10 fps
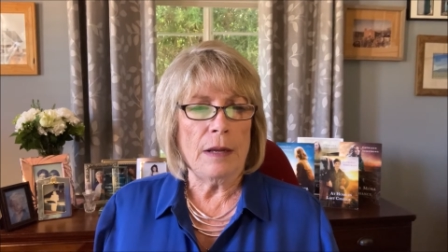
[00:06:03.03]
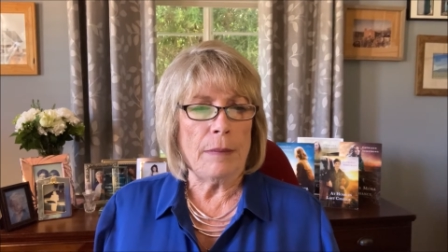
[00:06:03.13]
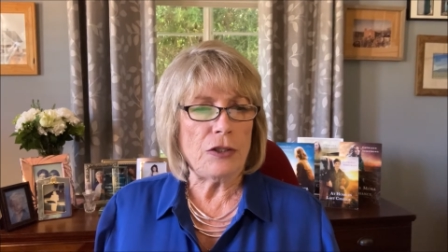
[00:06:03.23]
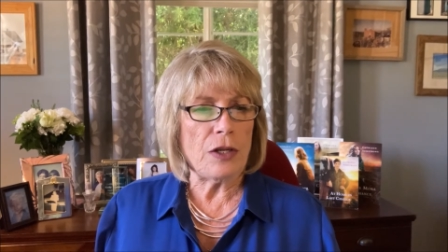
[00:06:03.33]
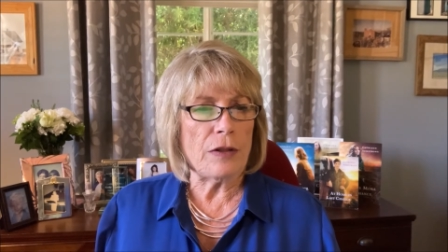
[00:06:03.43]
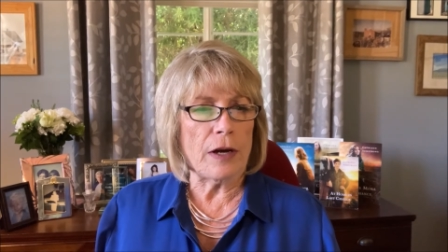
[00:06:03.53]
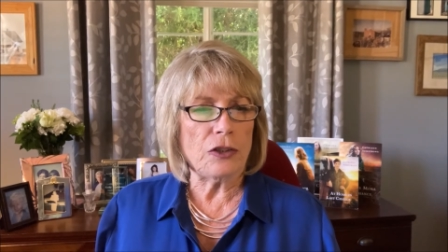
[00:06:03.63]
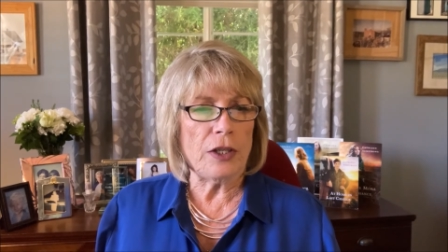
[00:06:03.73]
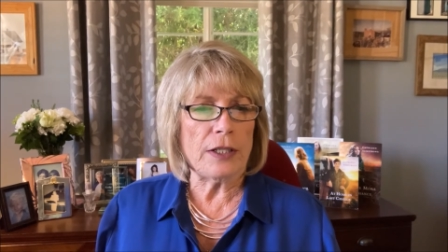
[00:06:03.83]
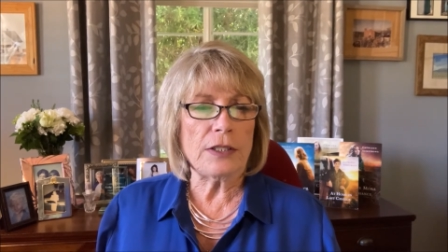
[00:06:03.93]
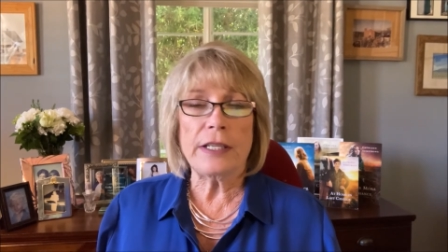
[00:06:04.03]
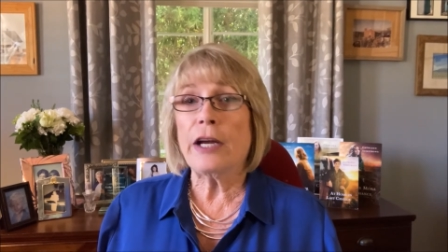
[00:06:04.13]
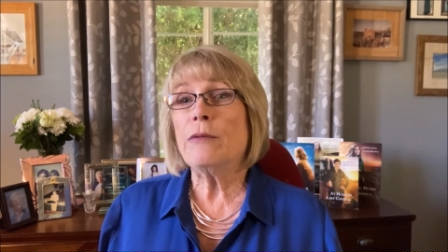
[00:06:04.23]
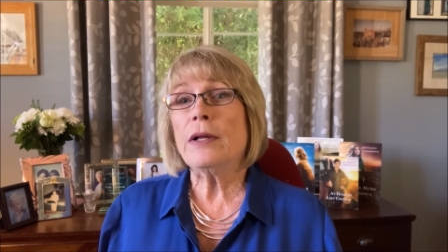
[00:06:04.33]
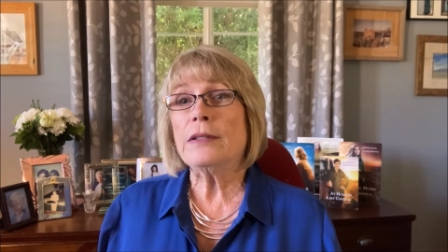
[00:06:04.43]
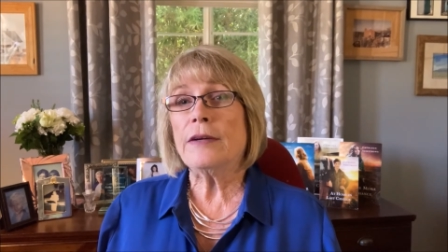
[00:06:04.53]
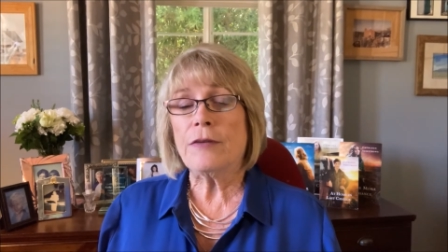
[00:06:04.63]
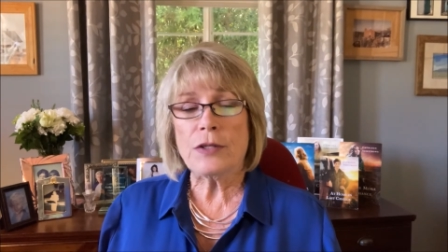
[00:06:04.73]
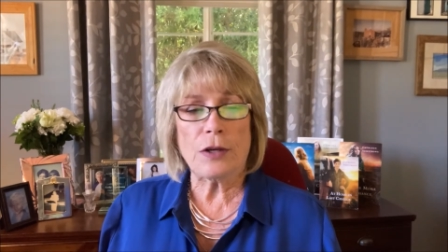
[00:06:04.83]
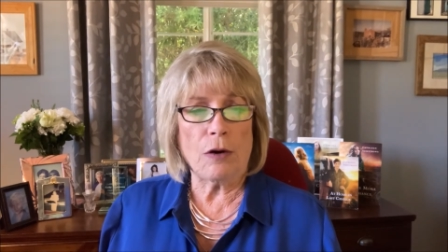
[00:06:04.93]
but she thought she could see a real
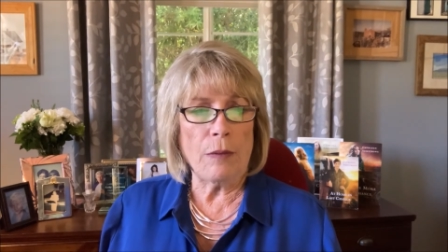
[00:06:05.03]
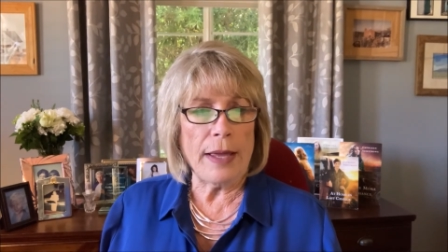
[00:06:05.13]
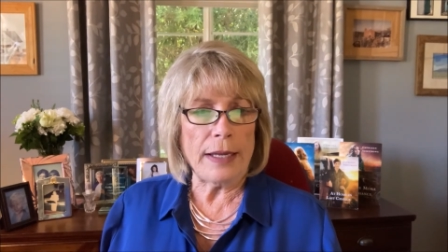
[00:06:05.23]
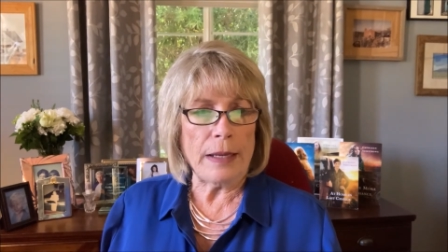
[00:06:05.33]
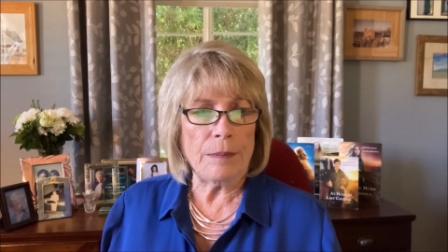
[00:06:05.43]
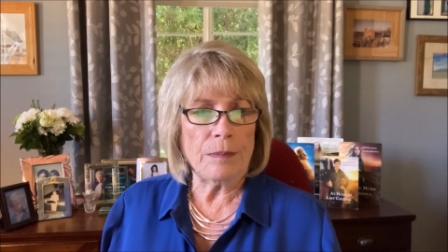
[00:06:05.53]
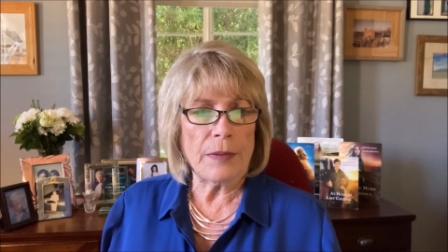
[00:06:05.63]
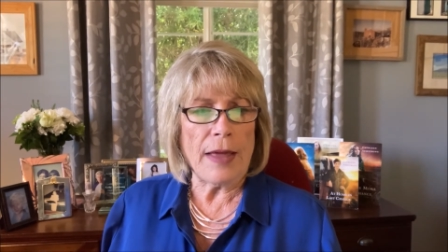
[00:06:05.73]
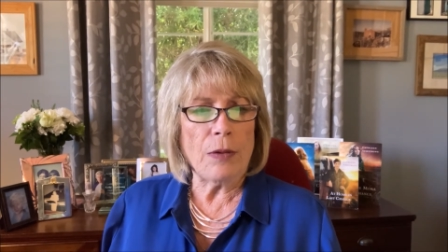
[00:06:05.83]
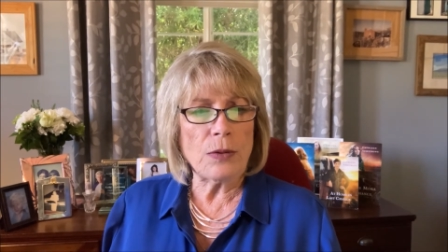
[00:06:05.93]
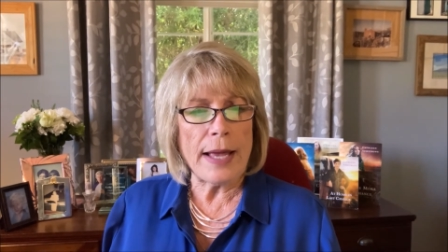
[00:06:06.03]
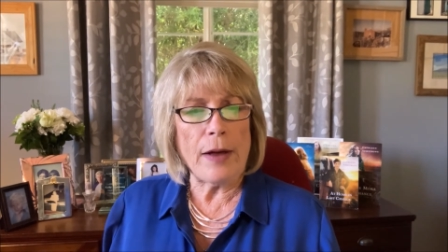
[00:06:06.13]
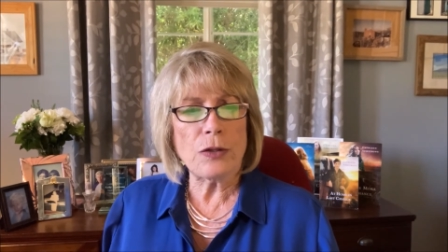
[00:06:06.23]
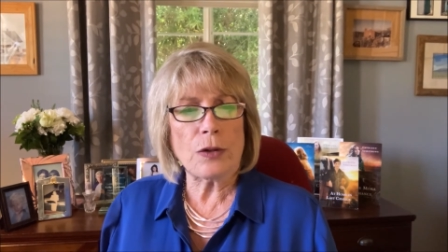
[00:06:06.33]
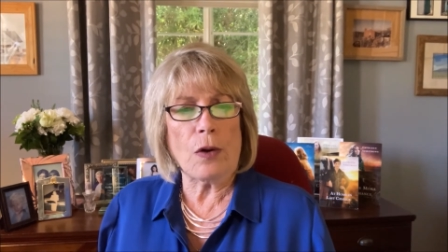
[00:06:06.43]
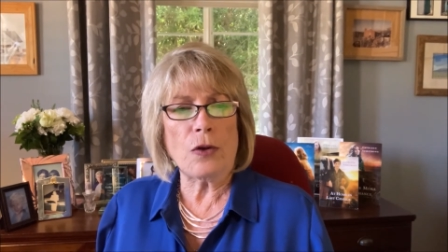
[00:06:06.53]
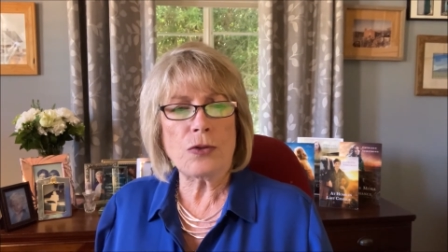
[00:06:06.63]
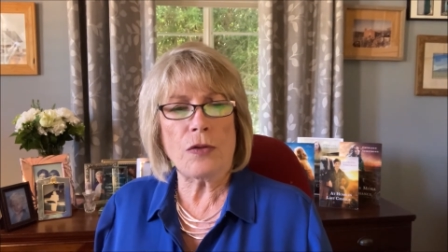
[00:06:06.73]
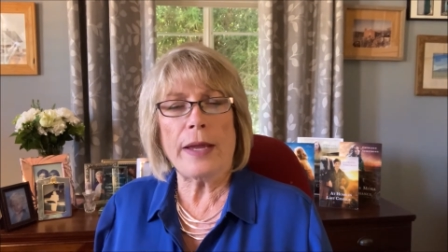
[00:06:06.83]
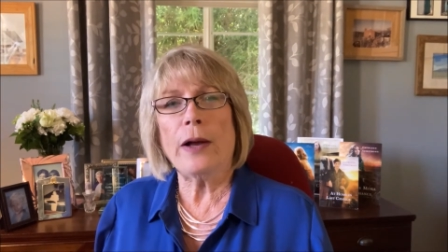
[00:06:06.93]
difference already. And those house calls
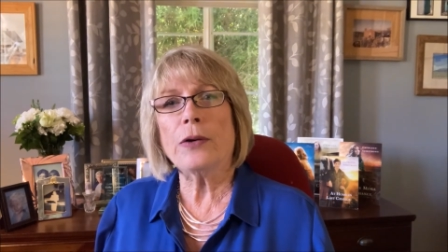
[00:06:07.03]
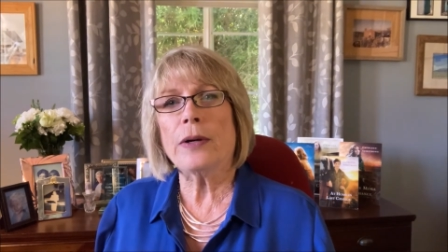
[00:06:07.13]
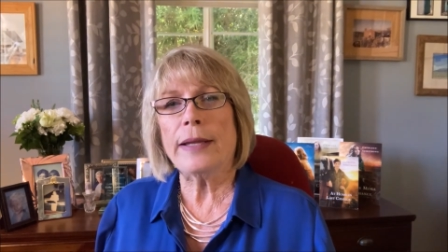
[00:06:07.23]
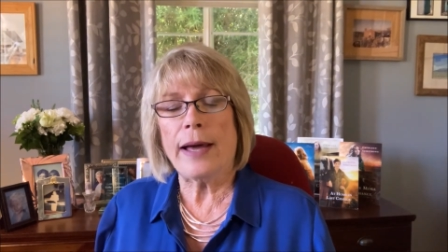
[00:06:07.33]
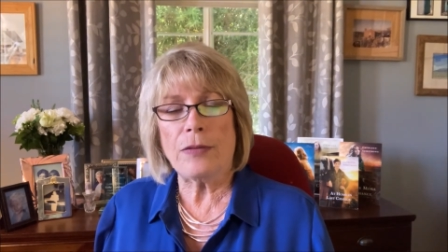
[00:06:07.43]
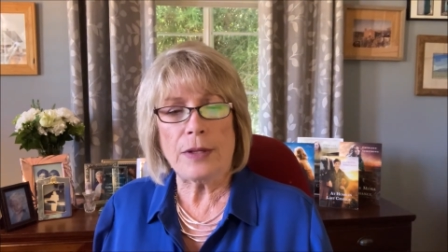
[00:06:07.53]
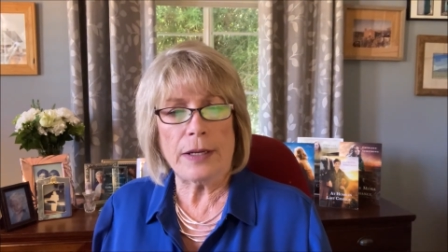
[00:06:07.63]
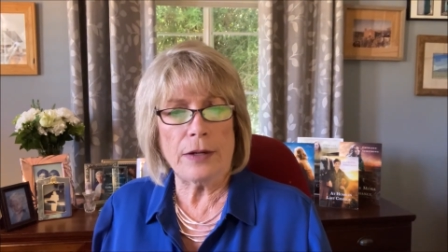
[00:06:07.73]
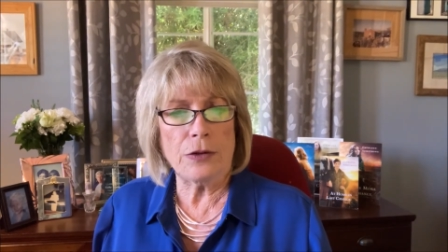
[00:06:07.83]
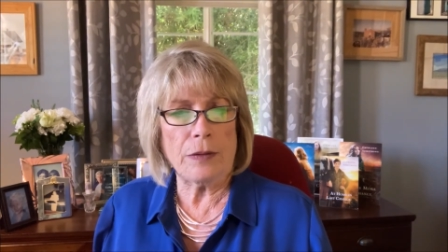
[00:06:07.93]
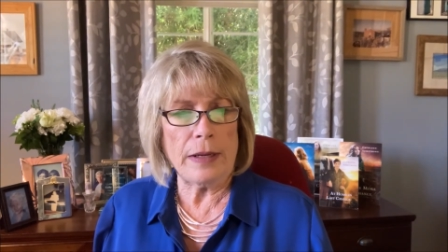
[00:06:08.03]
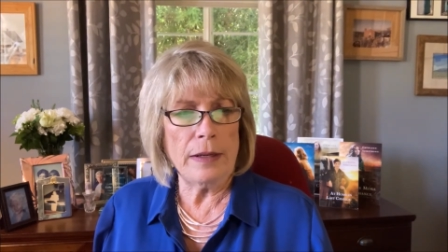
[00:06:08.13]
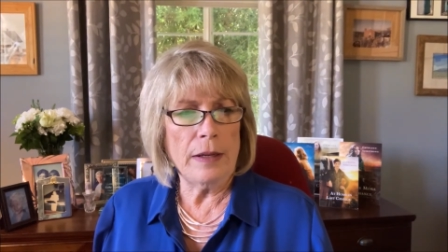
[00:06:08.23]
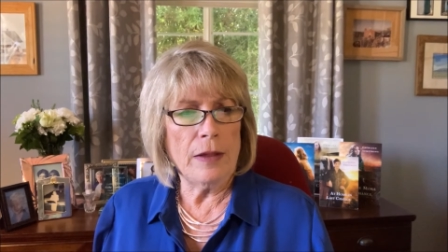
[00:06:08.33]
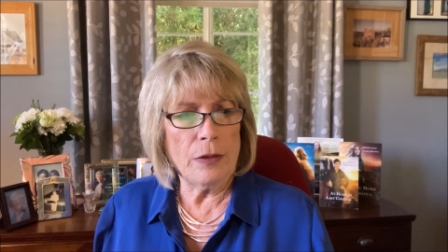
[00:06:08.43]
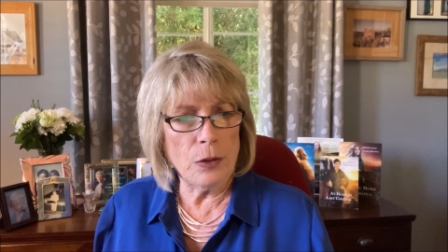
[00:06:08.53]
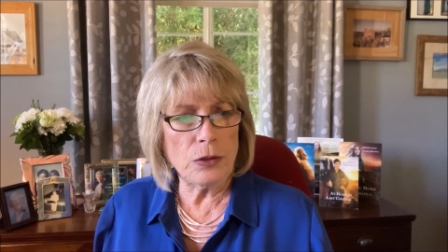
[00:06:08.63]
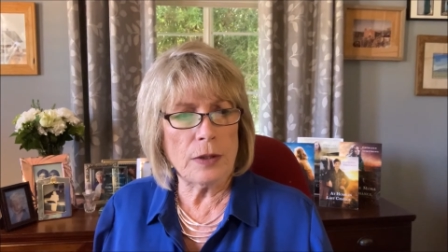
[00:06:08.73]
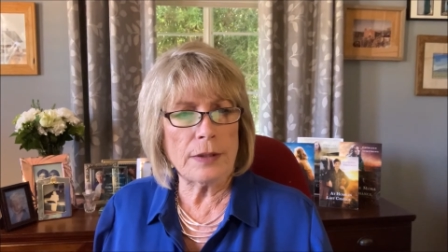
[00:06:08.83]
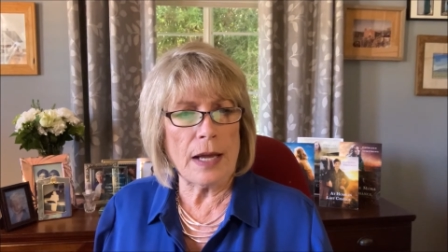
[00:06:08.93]
to the elderly out in the country, those
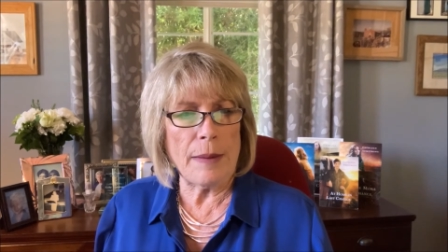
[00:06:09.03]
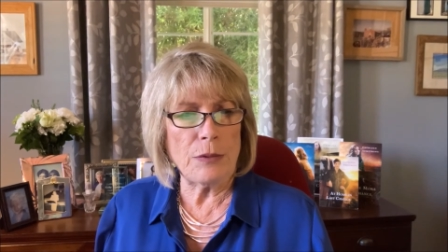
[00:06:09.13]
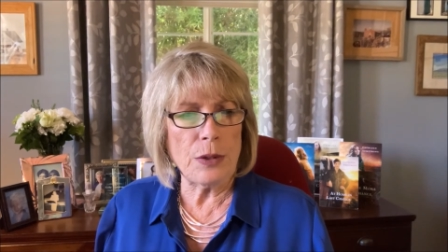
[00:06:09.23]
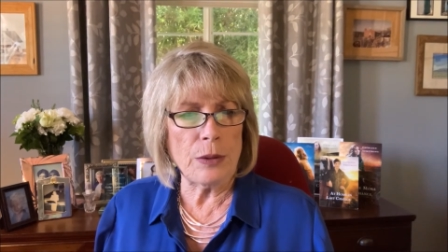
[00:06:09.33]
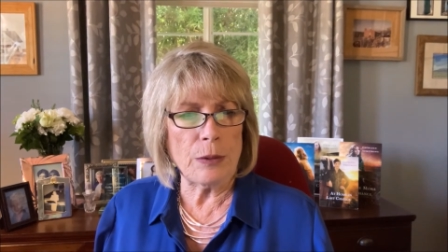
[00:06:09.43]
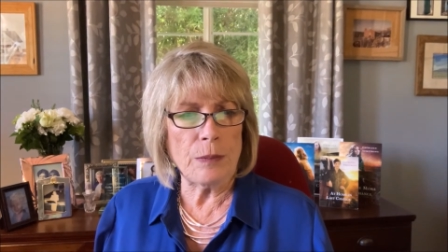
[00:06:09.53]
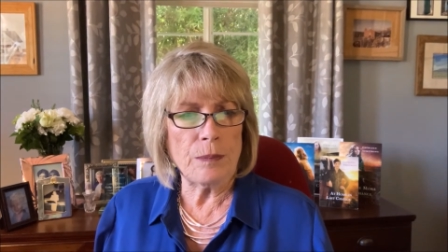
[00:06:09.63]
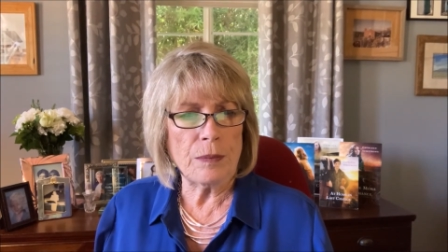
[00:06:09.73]
took time too.